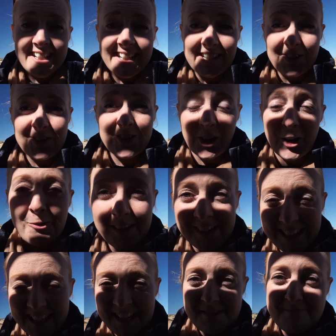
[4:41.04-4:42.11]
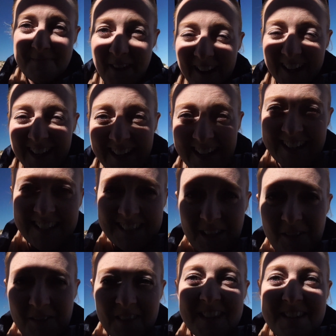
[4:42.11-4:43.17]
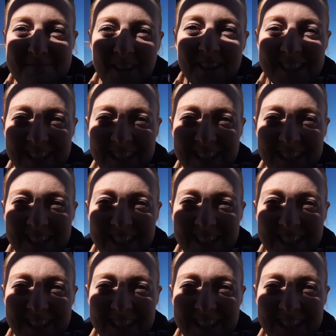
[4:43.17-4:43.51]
it is so windy, but it is the most